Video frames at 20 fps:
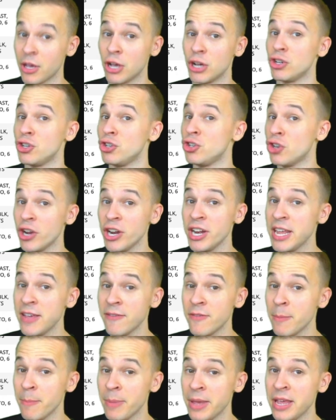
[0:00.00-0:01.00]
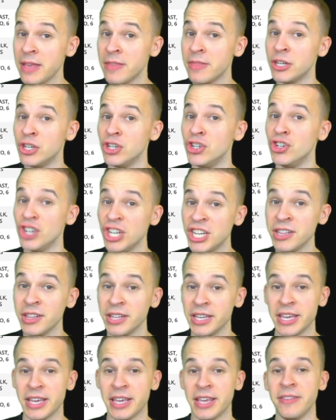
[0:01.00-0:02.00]
shouldn't even be in the G
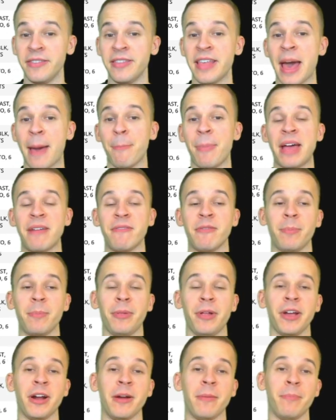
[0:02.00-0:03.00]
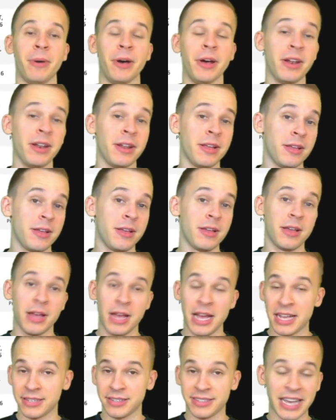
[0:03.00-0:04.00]
League. He's that bad of a player. But
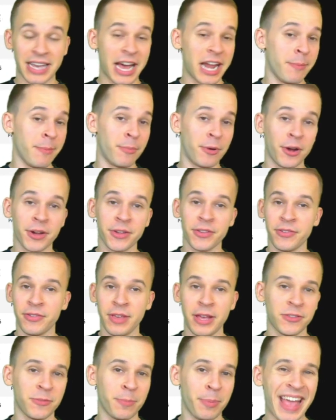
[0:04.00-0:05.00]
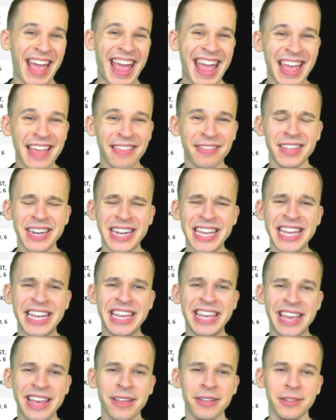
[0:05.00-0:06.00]
Scotty Brooks, let's play Anthony
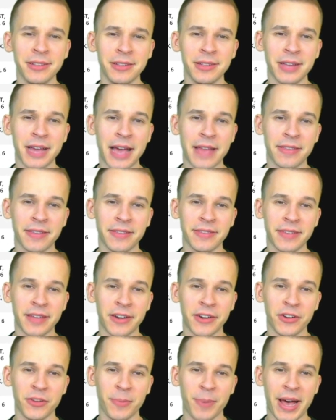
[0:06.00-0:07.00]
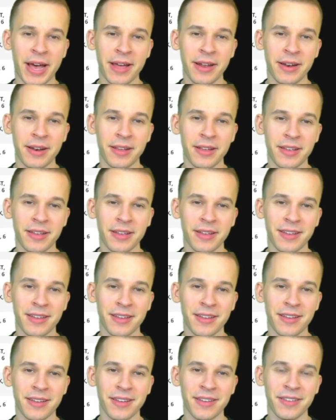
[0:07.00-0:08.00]
Gill at the center spot.
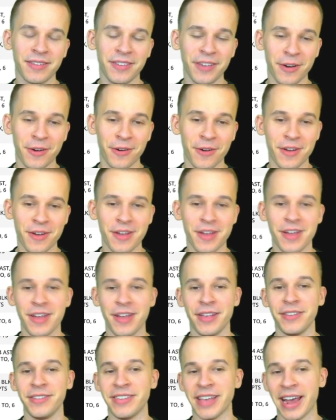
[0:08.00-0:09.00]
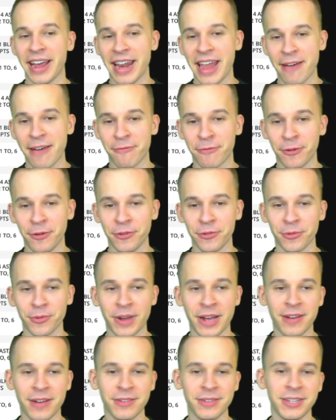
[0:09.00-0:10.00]
So, second half rolls
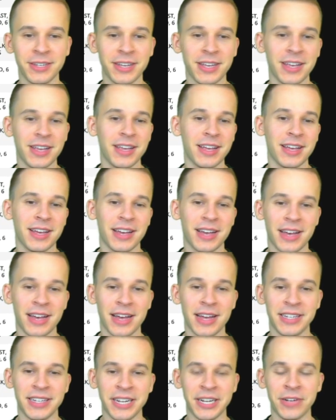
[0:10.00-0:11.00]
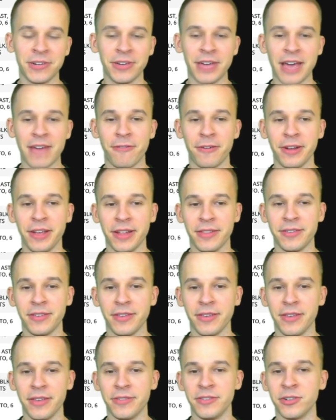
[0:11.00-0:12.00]
around. Daniel Gafford gets
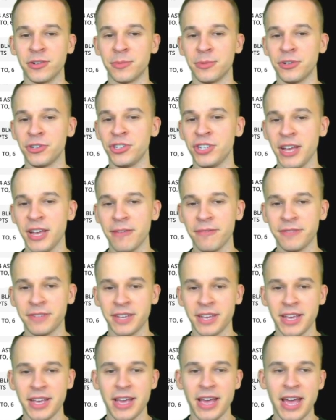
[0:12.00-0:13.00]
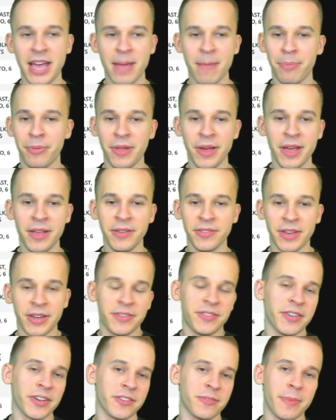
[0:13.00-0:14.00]
his normal shift and plays like
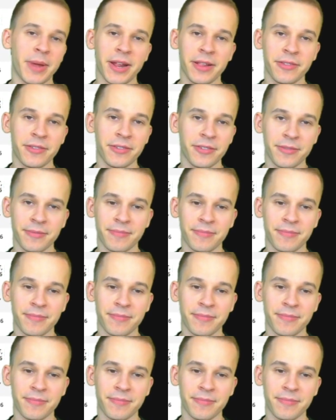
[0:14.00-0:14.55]
6 minutes.